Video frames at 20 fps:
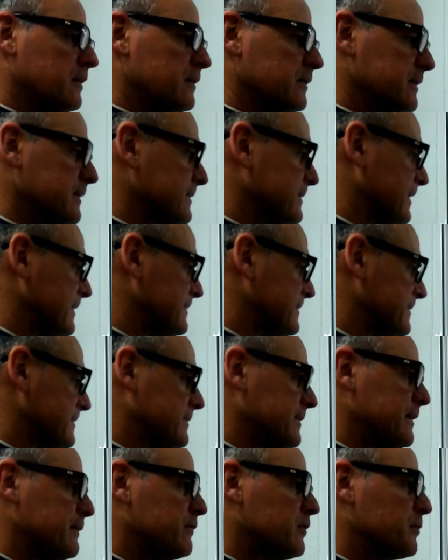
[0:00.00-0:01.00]
There doesn't
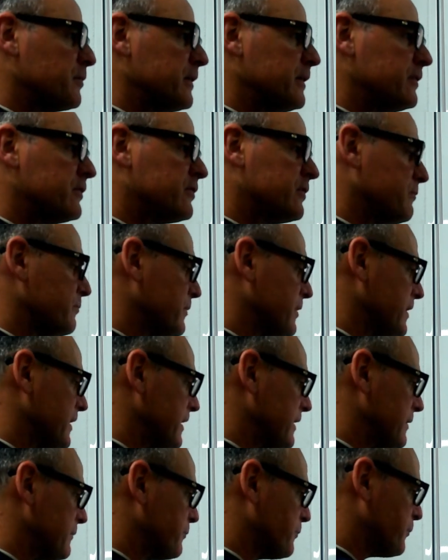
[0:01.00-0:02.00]
seem to be so many